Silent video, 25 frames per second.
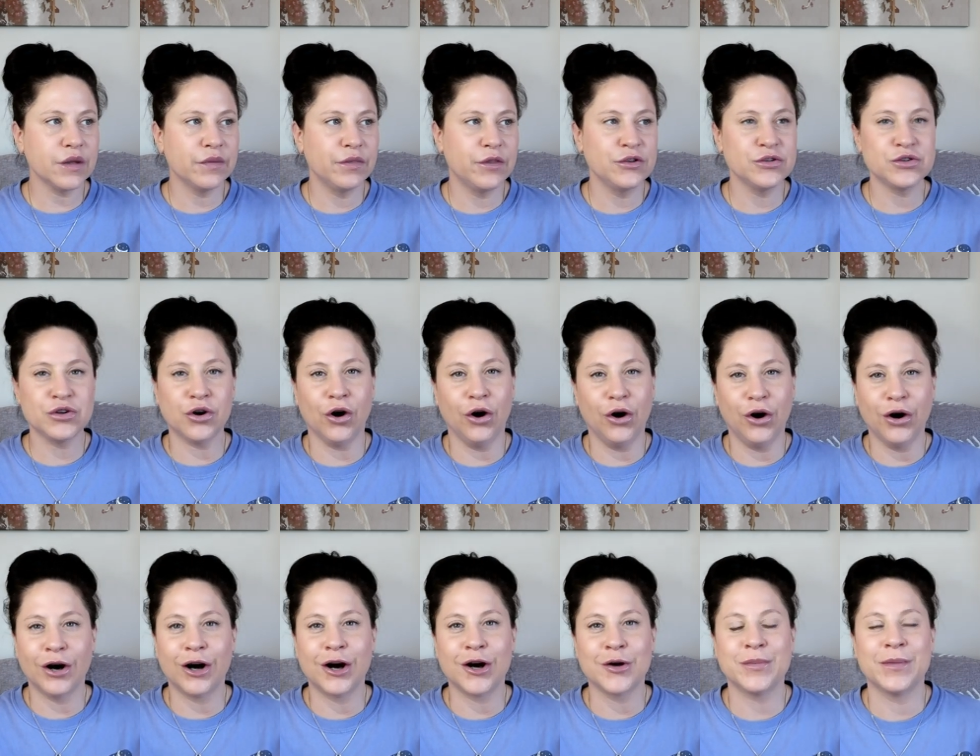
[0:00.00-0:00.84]
those are
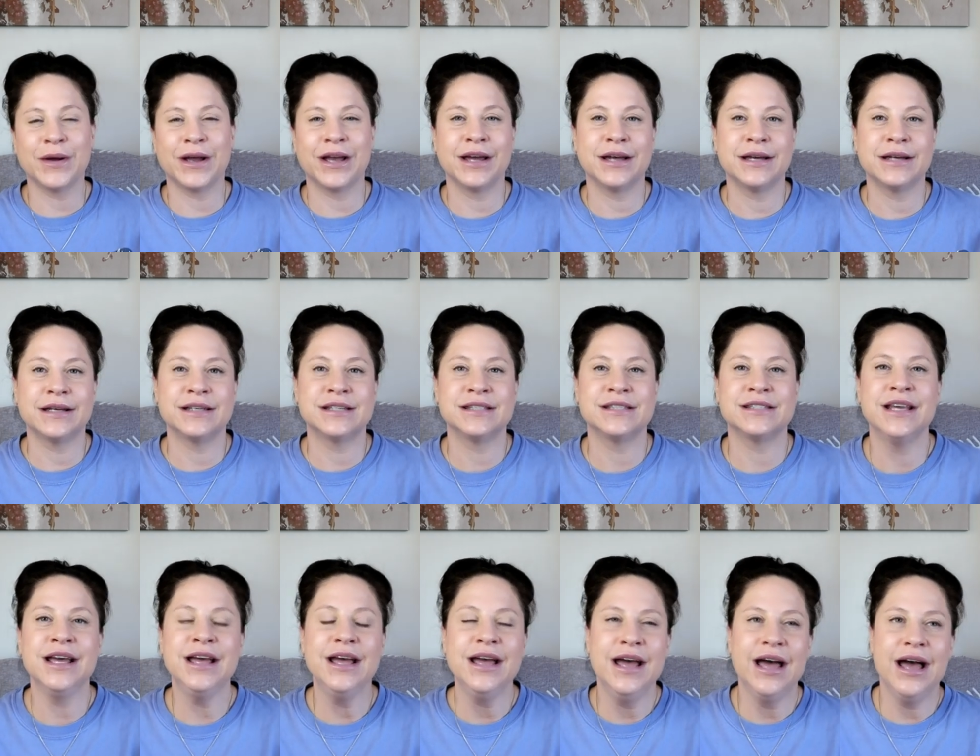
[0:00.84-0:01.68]
hard
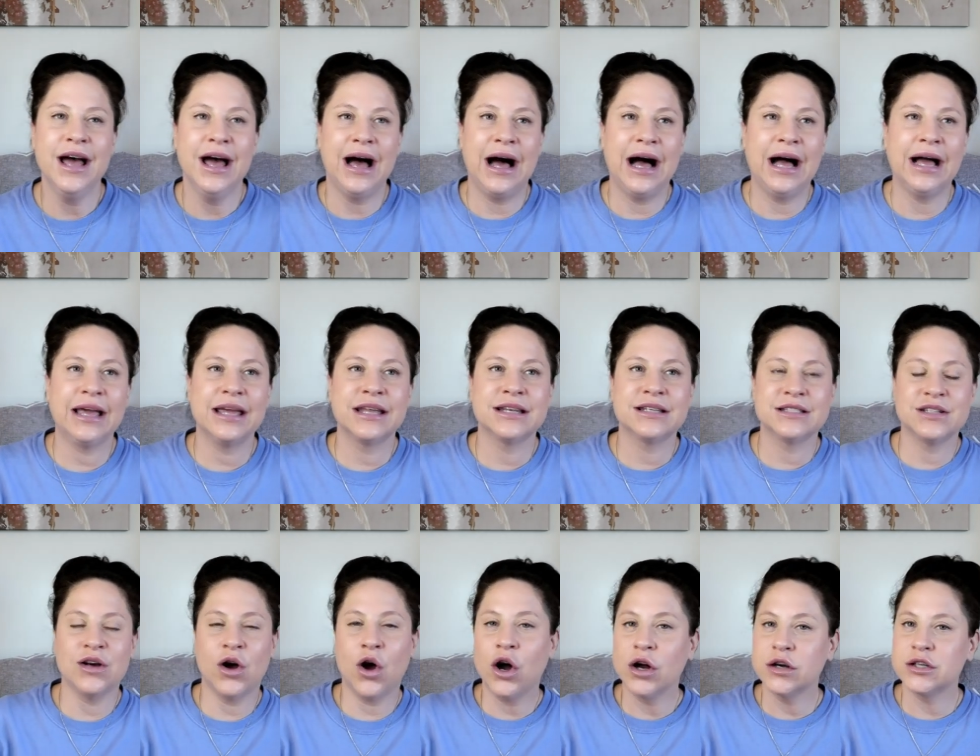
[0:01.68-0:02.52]
because I can
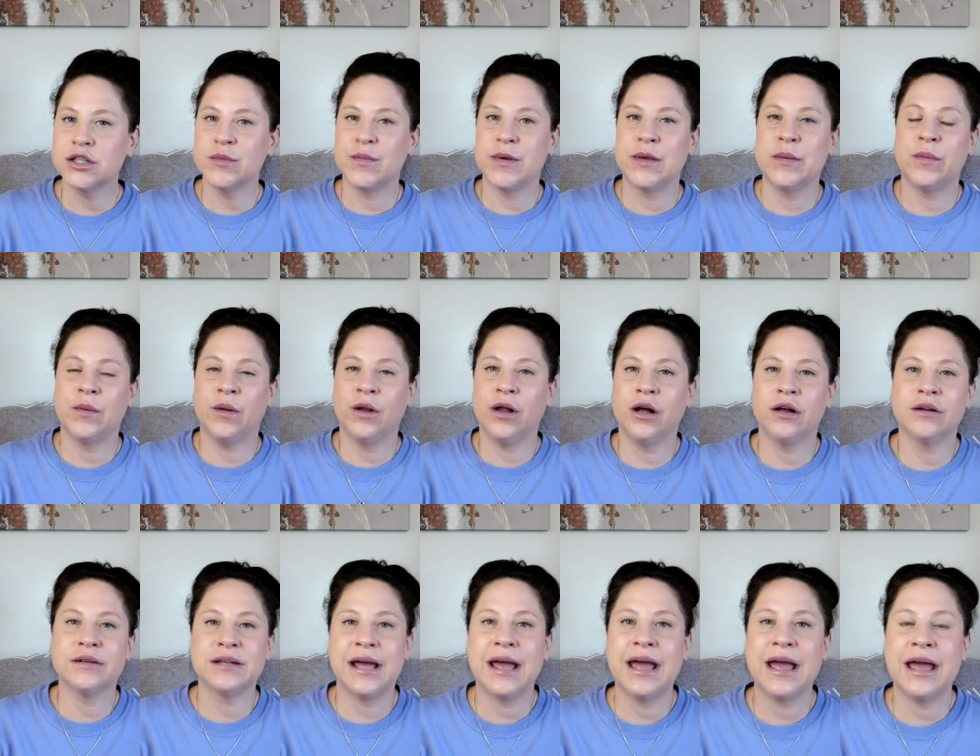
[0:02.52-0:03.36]
talk to people
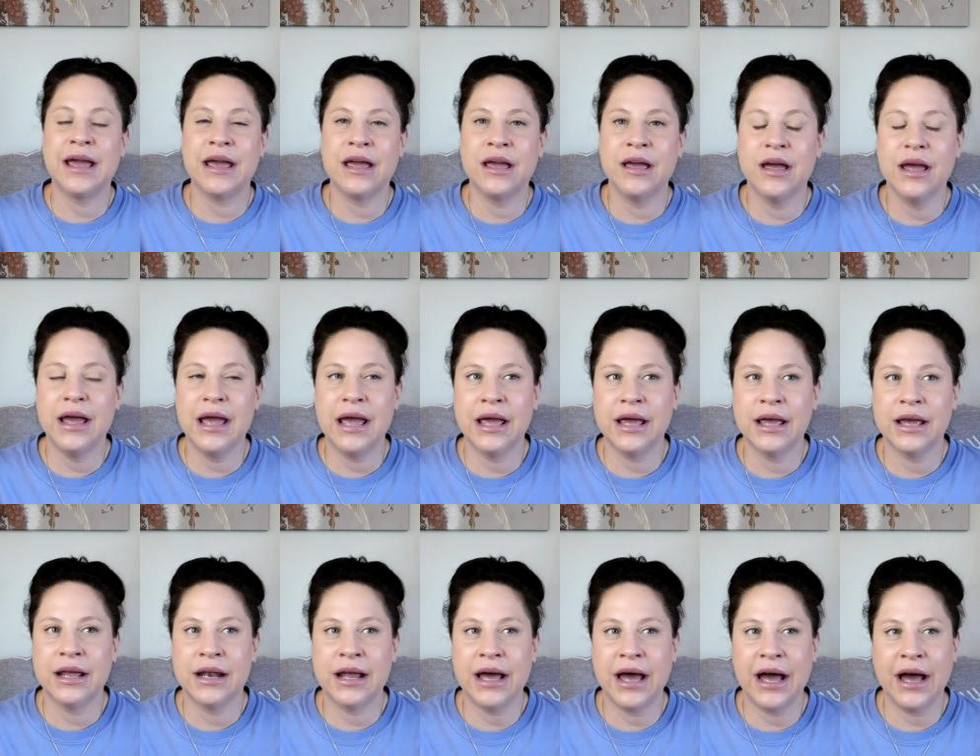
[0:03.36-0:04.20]
all day
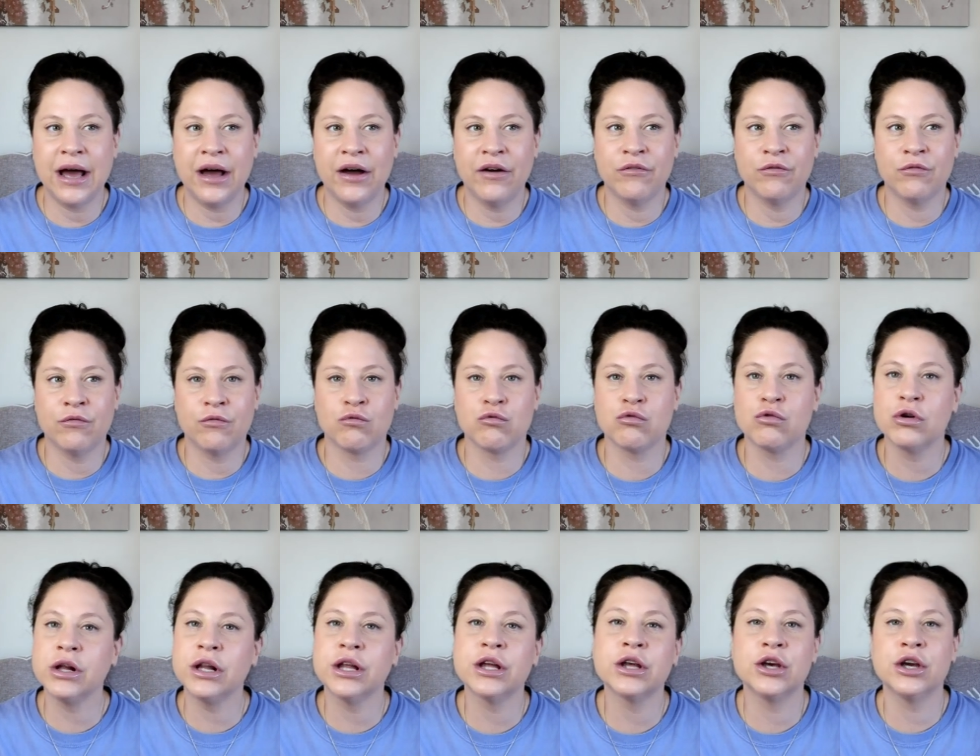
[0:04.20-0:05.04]
and have
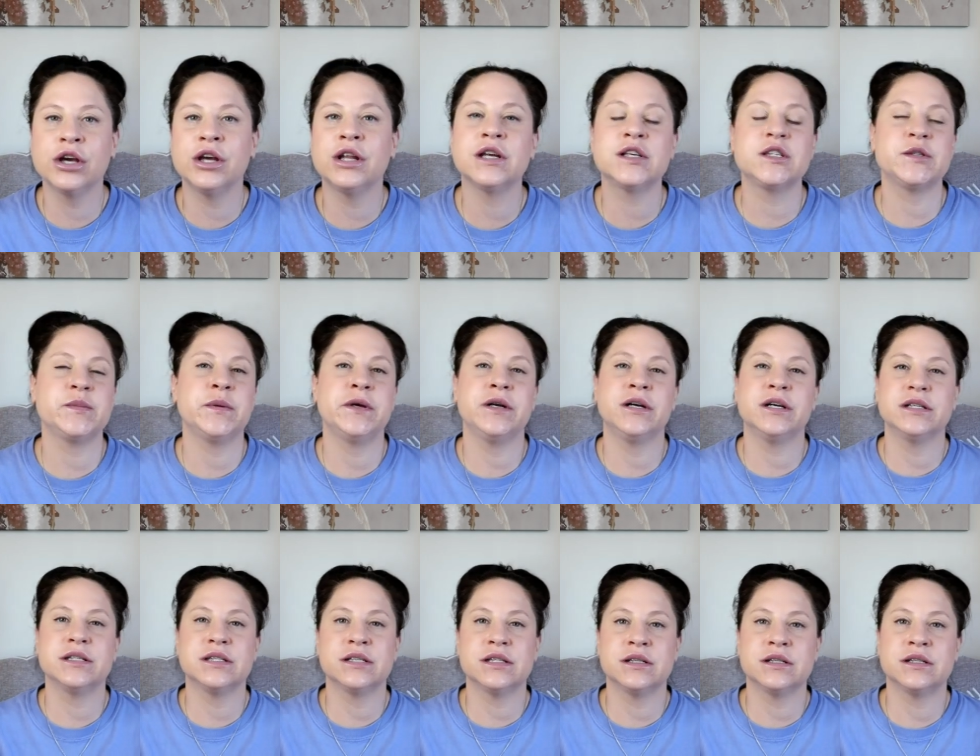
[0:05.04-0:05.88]
really good
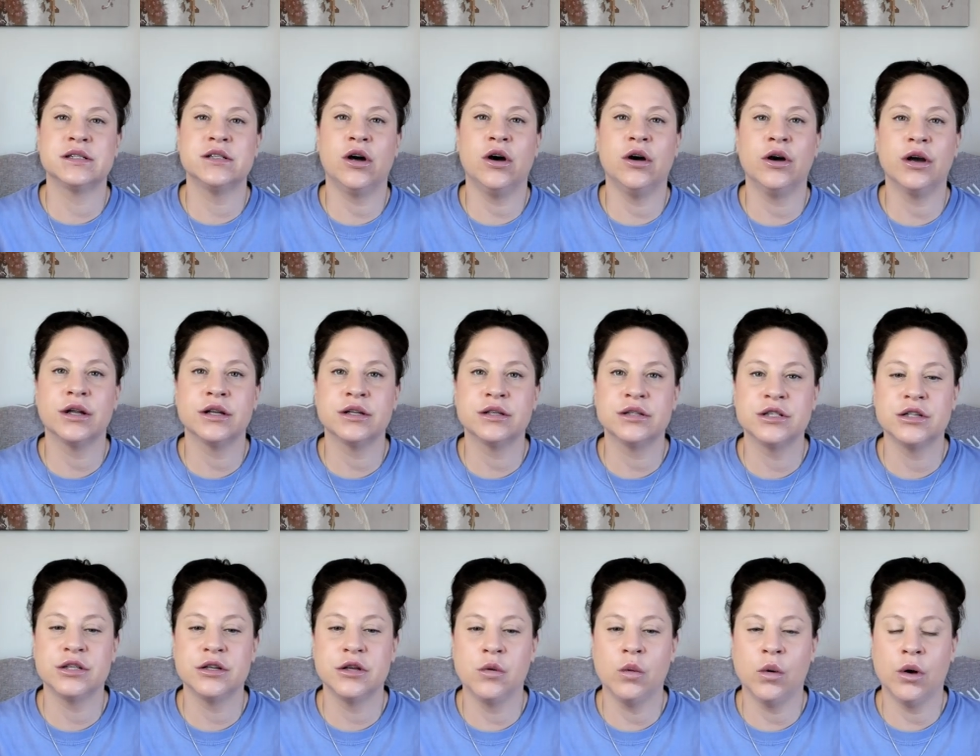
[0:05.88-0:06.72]
experiences talking
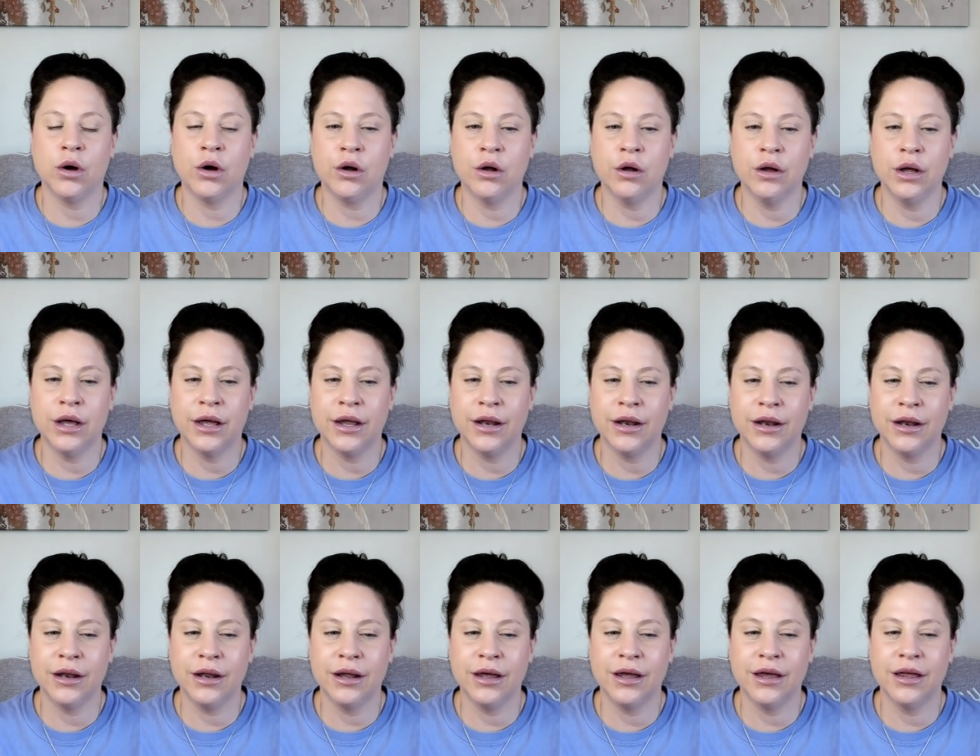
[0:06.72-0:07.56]
to you all
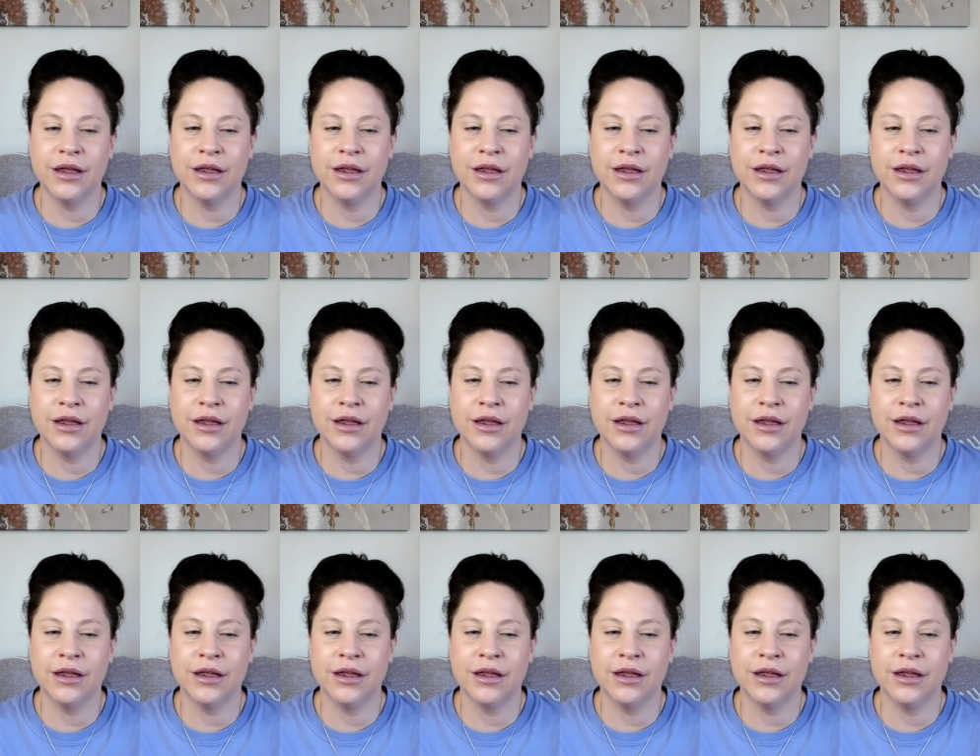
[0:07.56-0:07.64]
and